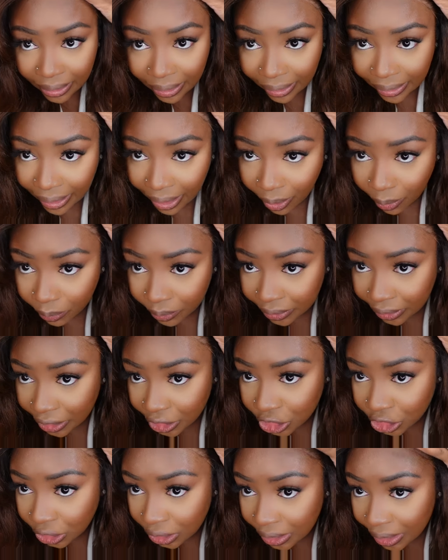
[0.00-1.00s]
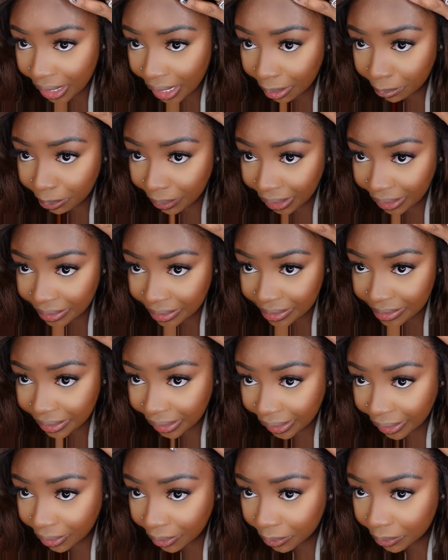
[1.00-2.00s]
And not only is she not bonded
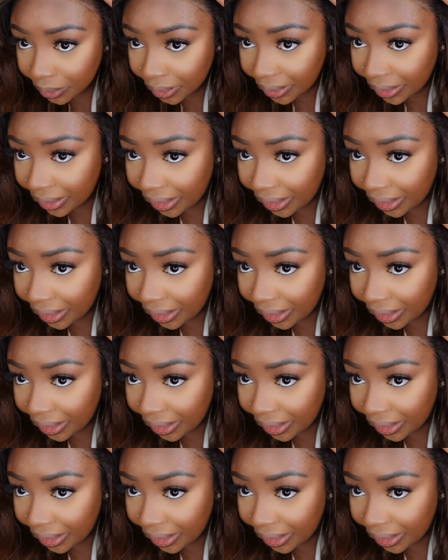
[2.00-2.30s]
down,